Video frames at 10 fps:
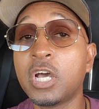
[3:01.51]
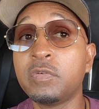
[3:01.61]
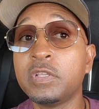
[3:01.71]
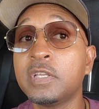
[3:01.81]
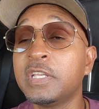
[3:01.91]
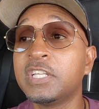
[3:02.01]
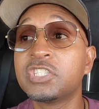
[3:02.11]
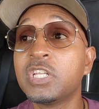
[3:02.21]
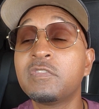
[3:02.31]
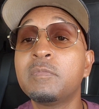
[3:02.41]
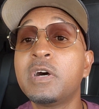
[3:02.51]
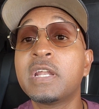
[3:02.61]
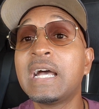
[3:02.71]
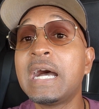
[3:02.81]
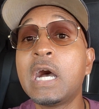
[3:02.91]
the lottery, it's never
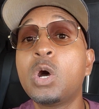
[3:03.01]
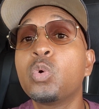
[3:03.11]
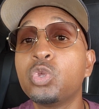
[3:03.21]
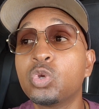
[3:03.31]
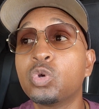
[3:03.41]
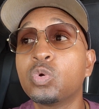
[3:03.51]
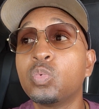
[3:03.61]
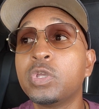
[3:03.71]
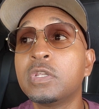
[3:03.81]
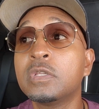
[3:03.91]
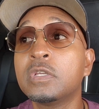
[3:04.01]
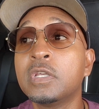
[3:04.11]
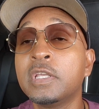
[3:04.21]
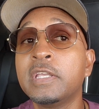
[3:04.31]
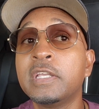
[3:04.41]
about how you're going to win.
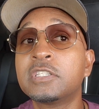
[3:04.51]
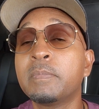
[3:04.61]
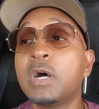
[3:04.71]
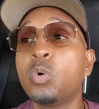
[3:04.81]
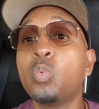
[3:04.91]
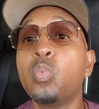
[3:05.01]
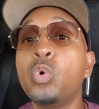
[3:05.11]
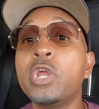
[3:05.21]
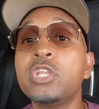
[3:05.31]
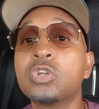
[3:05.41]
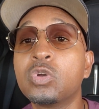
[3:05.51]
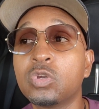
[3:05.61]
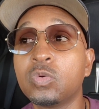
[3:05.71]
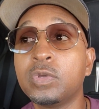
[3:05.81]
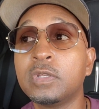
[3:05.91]
It's about when you're
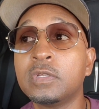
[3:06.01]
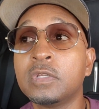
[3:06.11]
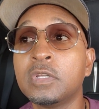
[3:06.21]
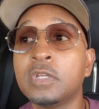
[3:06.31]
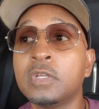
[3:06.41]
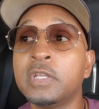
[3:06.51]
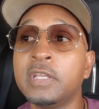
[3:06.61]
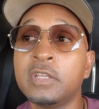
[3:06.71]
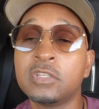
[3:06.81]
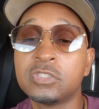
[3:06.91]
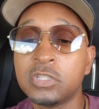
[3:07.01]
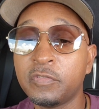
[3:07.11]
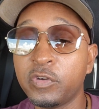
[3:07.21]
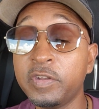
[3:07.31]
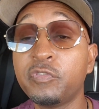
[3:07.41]
going to win.
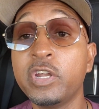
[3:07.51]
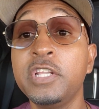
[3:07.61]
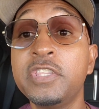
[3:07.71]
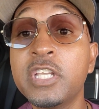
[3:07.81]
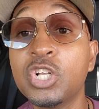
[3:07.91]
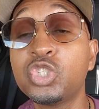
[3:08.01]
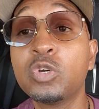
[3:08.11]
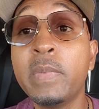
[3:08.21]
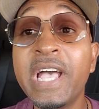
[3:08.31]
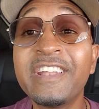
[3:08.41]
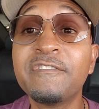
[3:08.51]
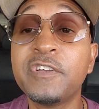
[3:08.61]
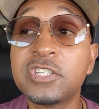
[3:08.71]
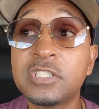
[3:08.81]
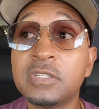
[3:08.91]
Now, for anything else you're
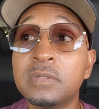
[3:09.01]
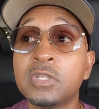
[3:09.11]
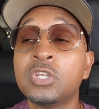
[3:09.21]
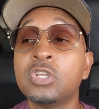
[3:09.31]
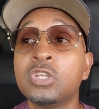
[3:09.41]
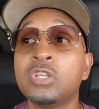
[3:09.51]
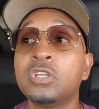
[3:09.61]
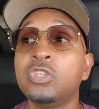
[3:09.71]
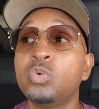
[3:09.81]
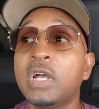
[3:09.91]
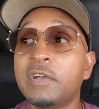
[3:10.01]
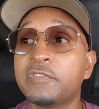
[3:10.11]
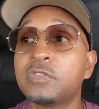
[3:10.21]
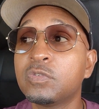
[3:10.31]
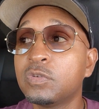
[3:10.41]
manifesting, you
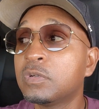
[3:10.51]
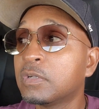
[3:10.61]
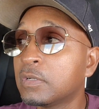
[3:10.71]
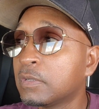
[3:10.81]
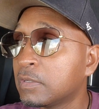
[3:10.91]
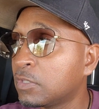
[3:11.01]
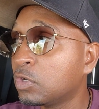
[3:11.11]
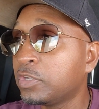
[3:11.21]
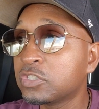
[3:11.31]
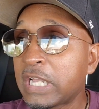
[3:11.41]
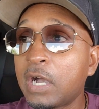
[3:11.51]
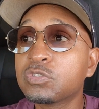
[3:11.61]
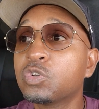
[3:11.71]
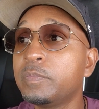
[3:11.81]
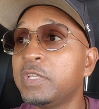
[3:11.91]
have to, you know, there's how
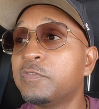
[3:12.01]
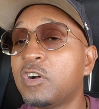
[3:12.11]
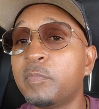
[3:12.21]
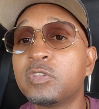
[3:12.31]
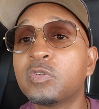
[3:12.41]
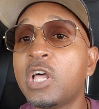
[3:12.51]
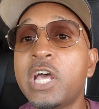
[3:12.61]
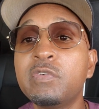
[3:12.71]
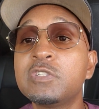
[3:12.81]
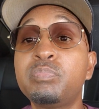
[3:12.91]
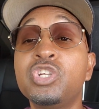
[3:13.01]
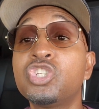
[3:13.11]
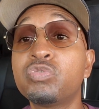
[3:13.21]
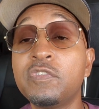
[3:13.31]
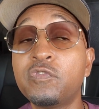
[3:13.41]
it's going to be involved. But the lottery is pretty
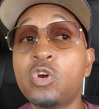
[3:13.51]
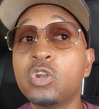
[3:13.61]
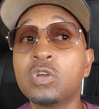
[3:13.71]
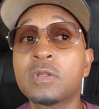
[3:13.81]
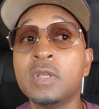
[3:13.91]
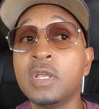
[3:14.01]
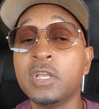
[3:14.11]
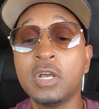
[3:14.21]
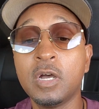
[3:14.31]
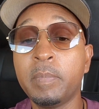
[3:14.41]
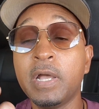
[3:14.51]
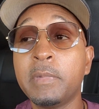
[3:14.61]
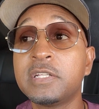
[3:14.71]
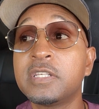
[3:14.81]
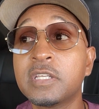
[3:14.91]
straightforward. Look, I buy
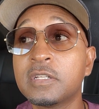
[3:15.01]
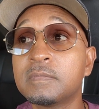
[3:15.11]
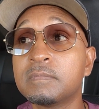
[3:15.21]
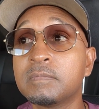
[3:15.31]
my ticket,